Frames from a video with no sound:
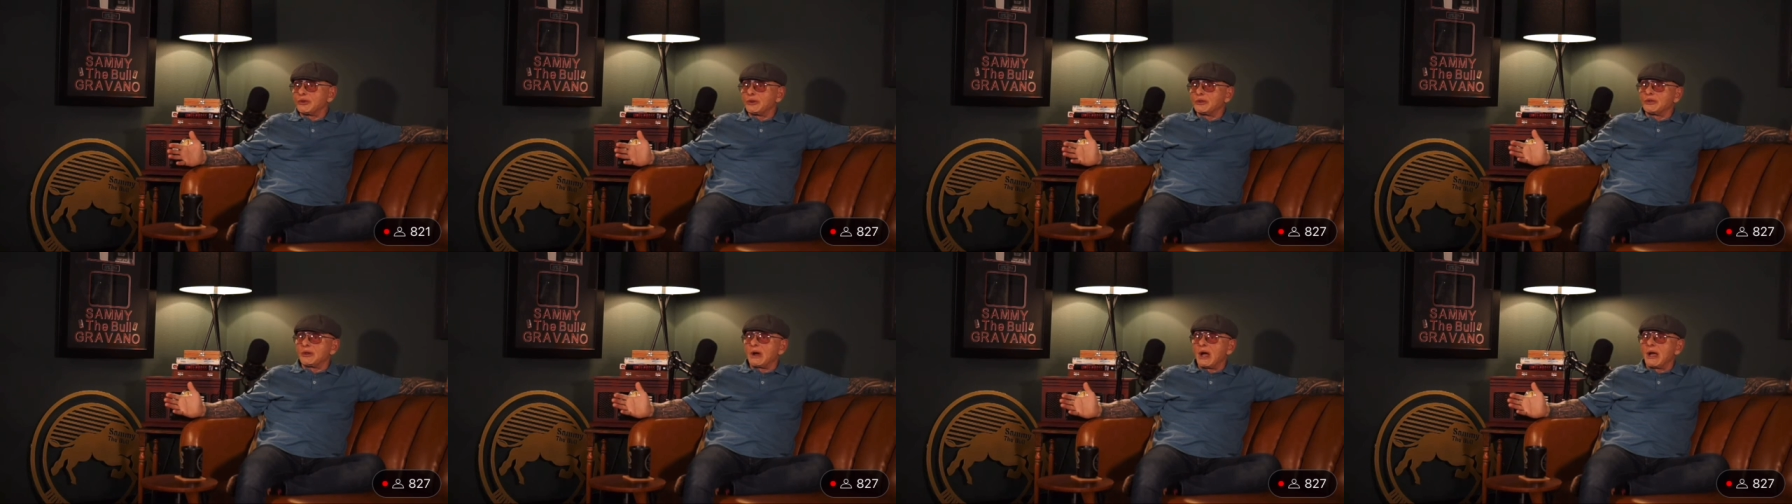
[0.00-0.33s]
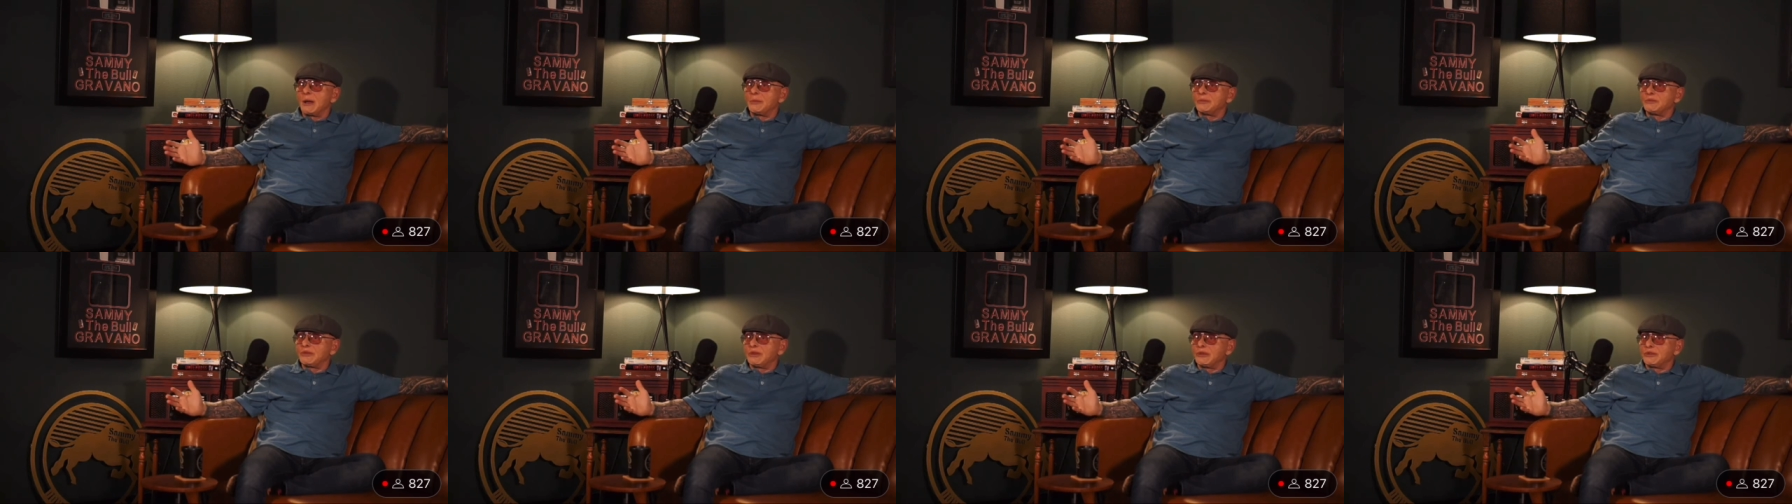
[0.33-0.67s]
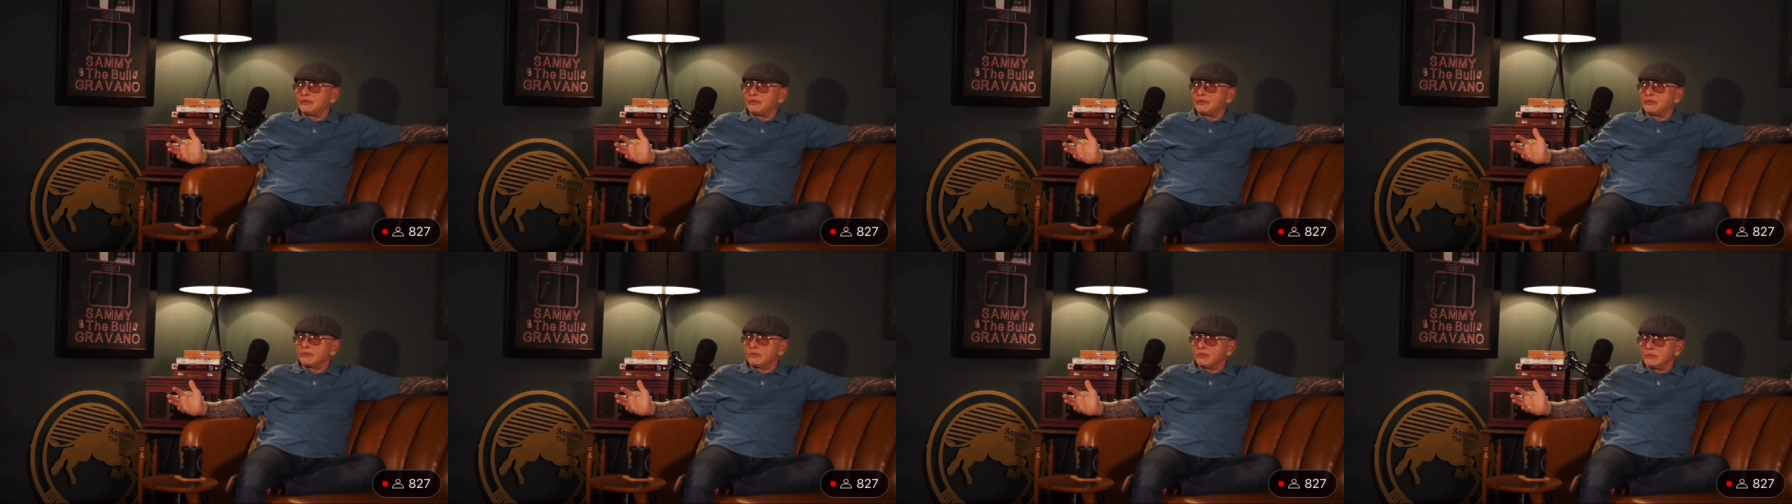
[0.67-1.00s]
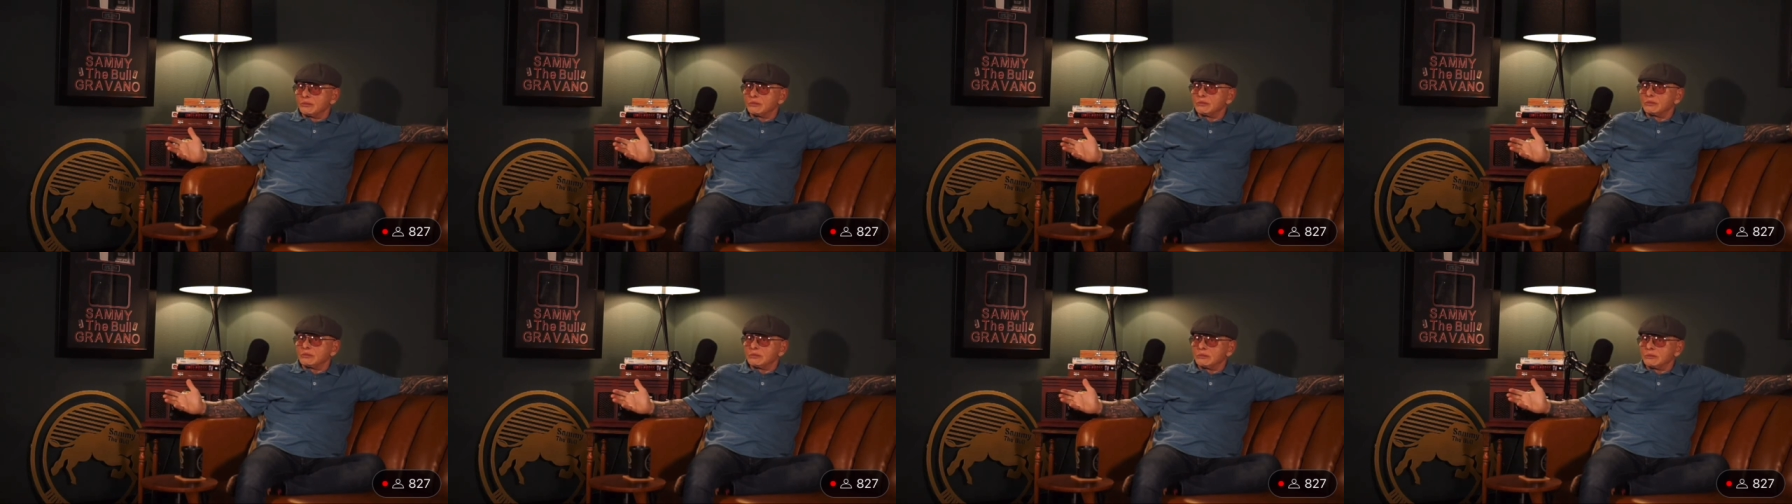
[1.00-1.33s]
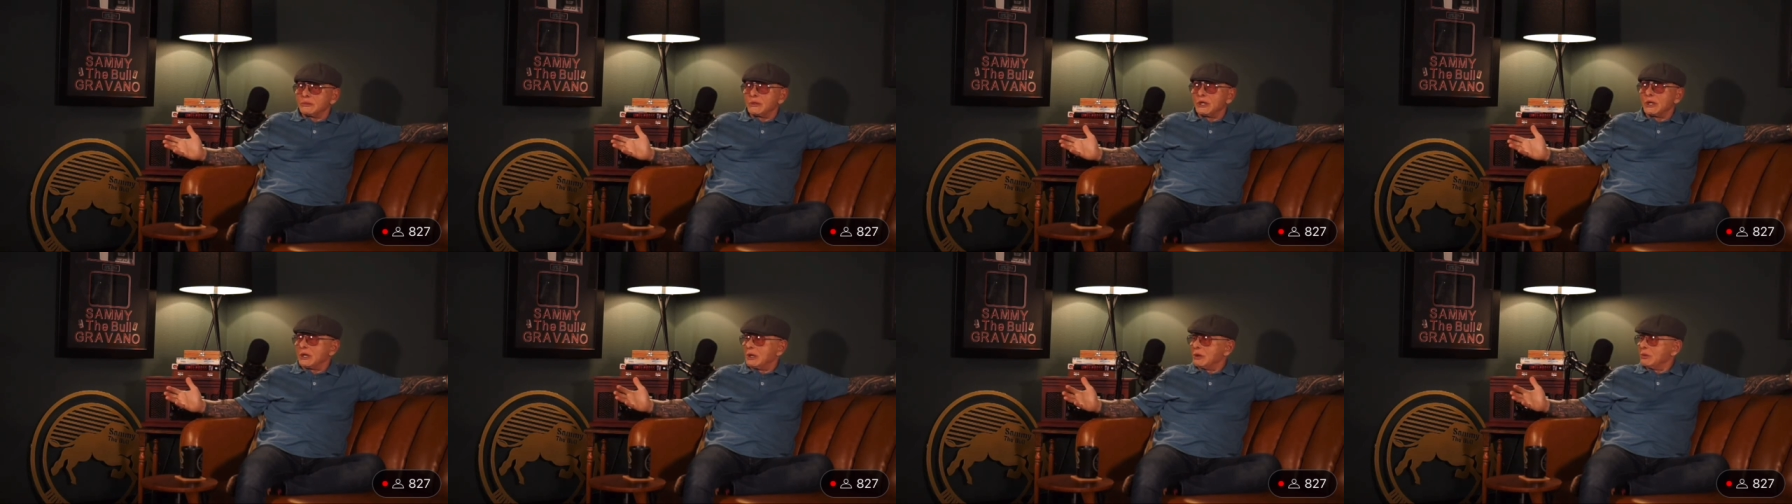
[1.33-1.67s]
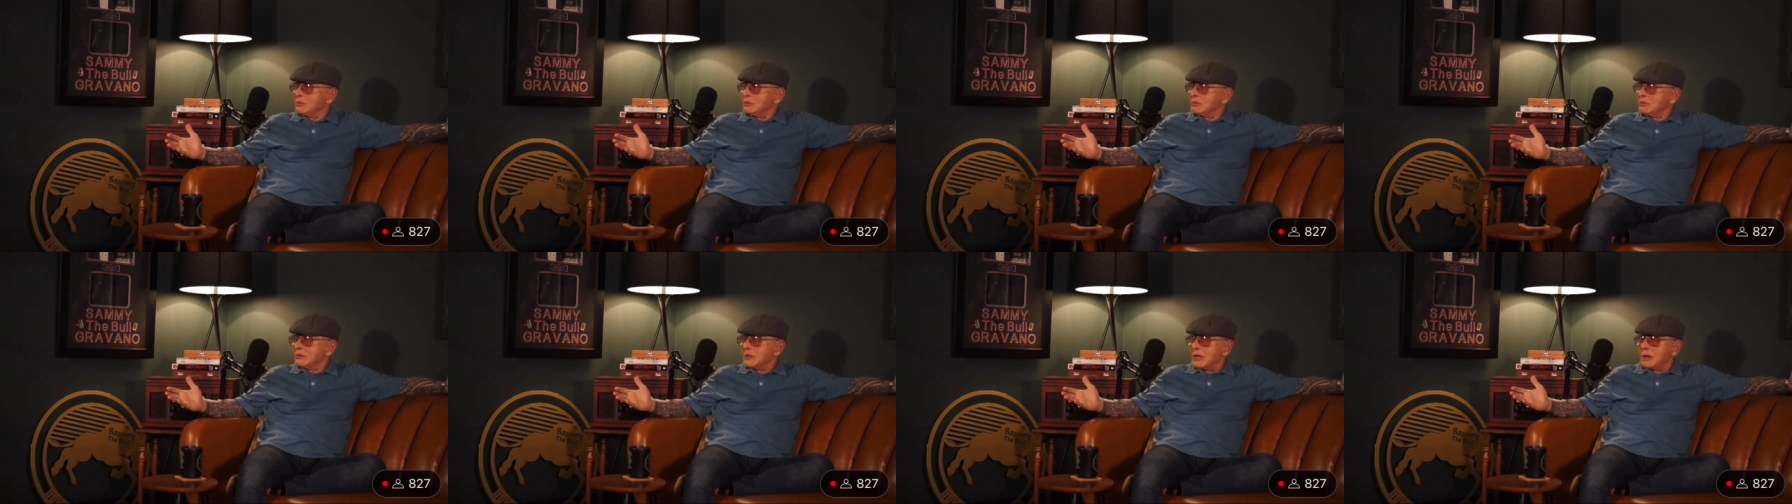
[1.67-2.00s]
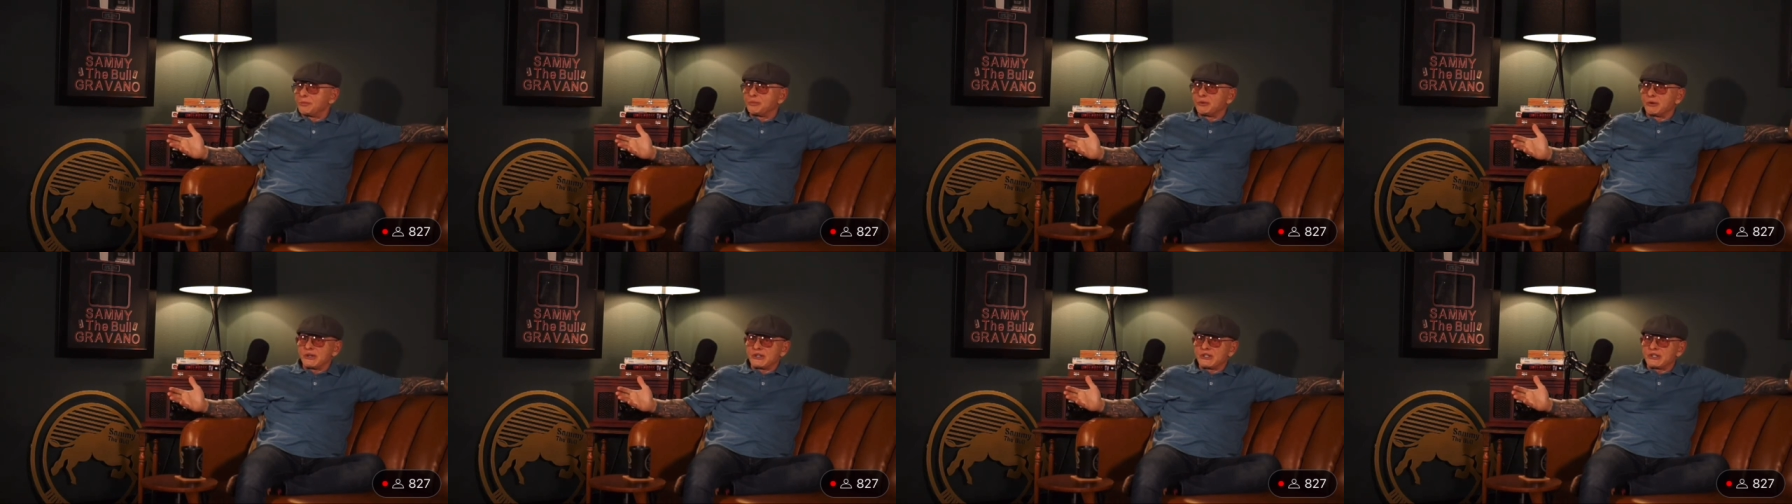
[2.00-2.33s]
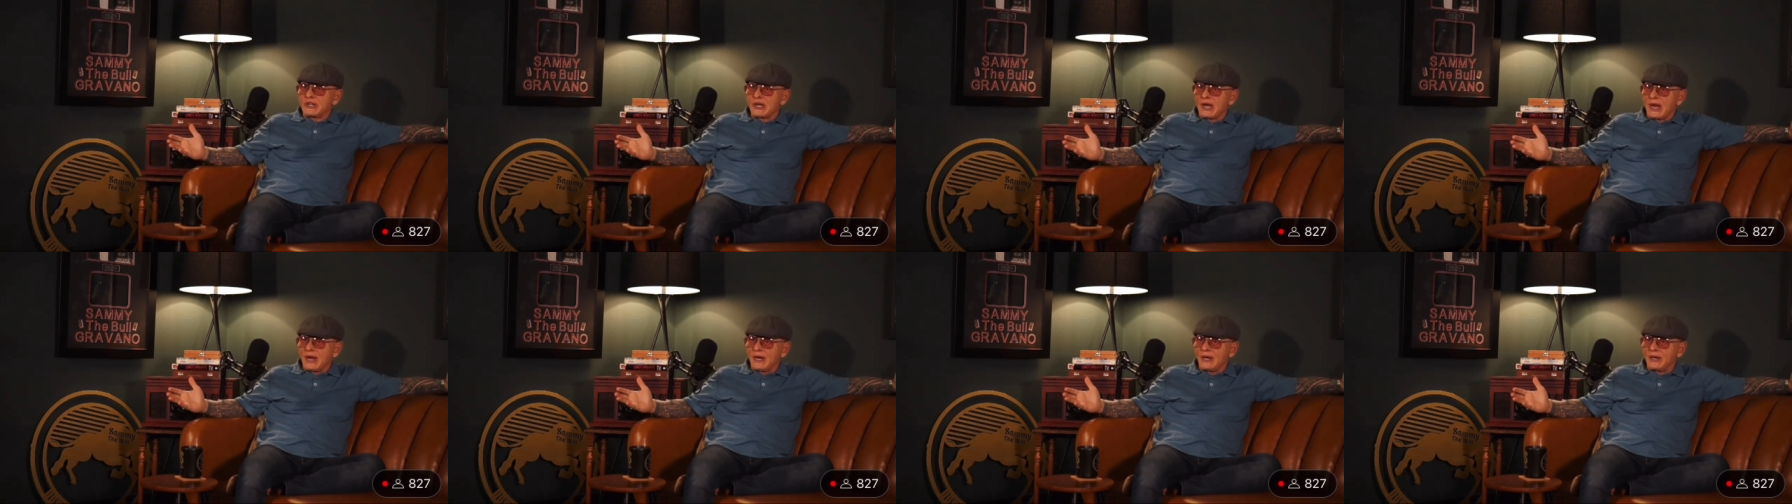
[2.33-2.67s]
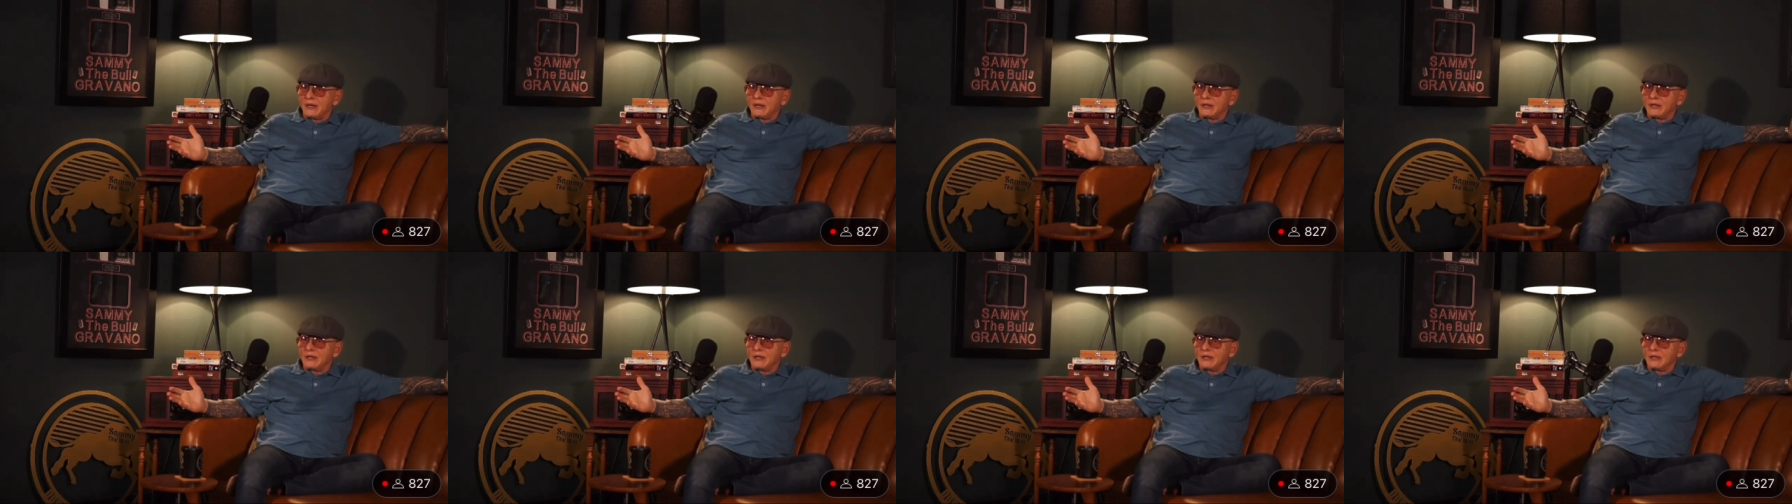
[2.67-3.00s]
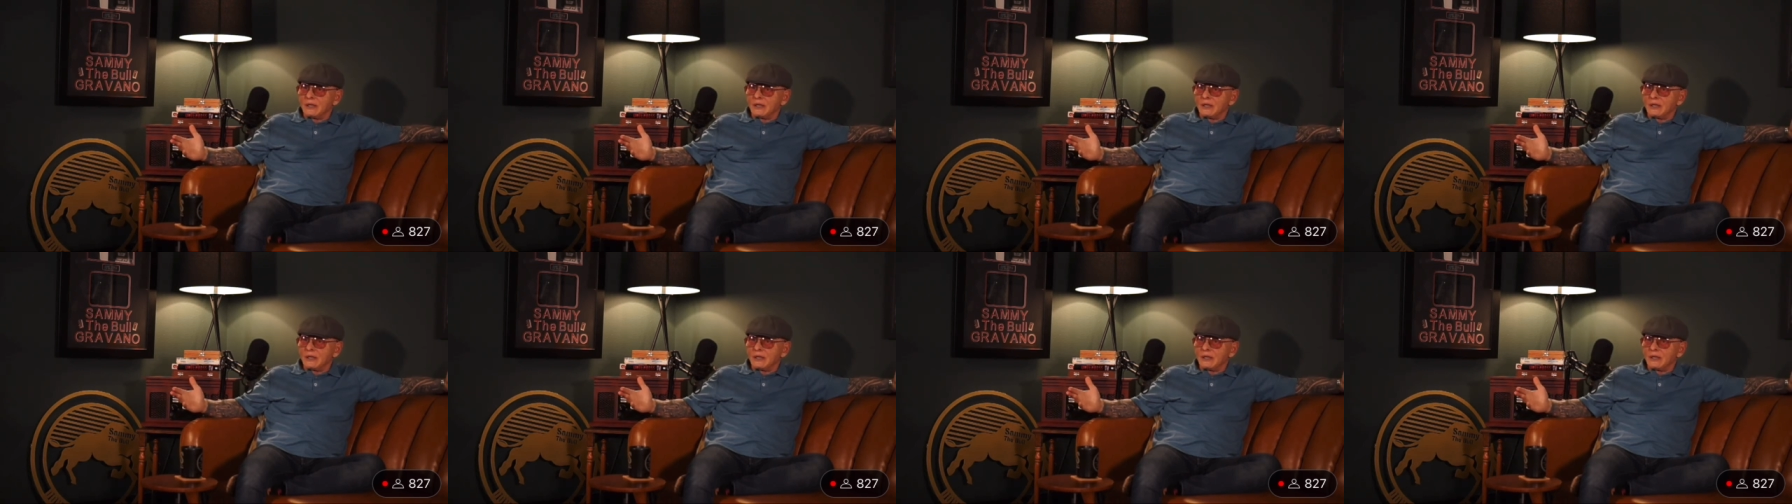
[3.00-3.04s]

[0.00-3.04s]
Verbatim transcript: the times it's, you know, appreciated